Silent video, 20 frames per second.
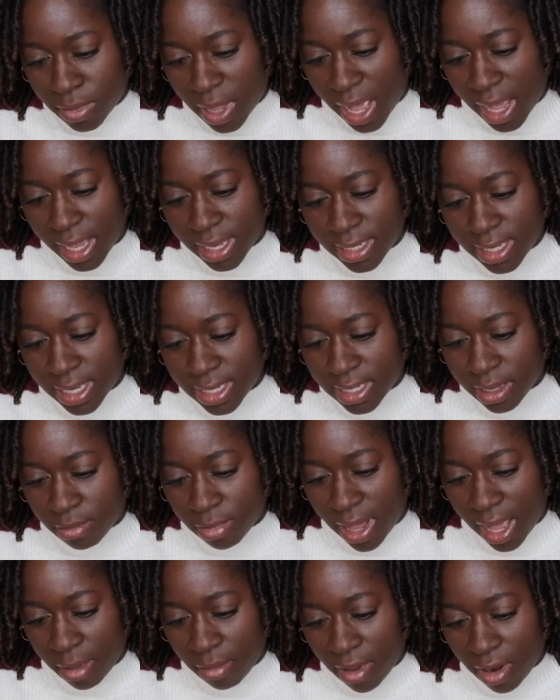I guess that's the
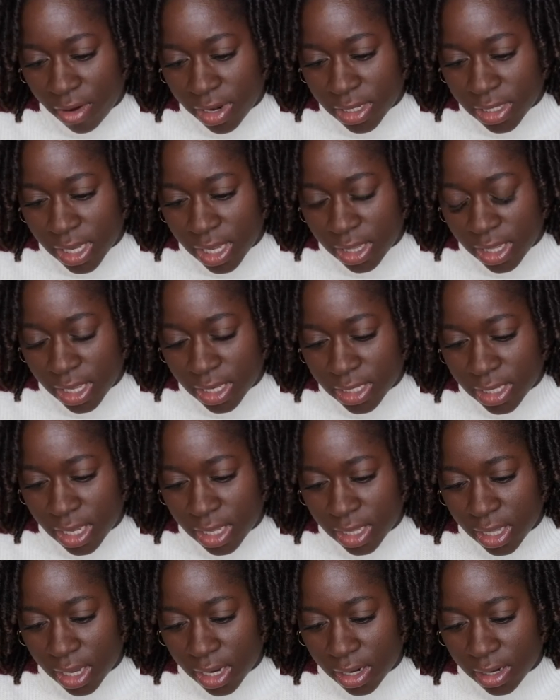blackberry scent that's
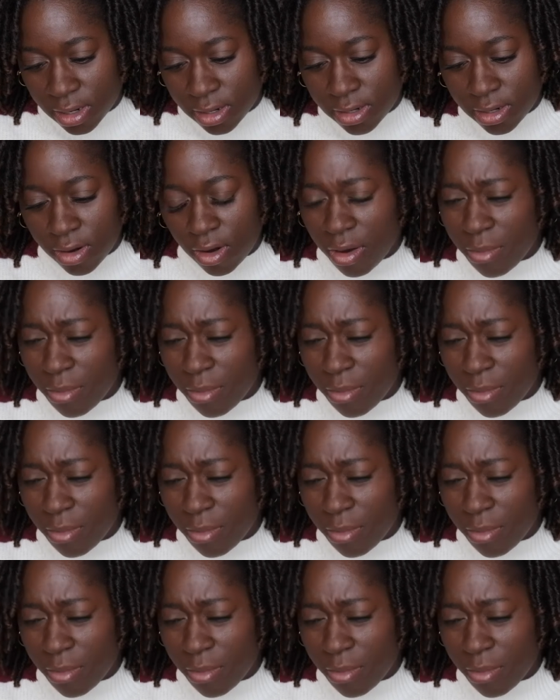in there.